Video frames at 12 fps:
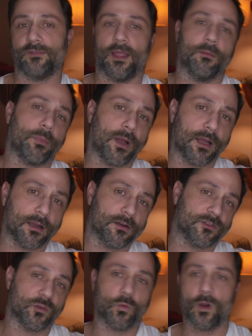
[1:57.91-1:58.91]

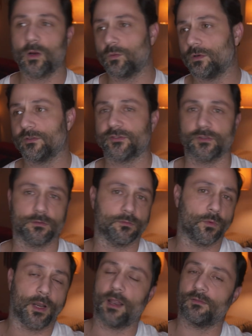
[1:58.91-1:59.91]
vampires or werewolves or
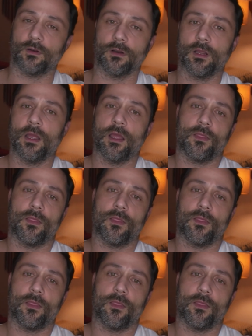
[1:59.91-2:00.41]
whatever,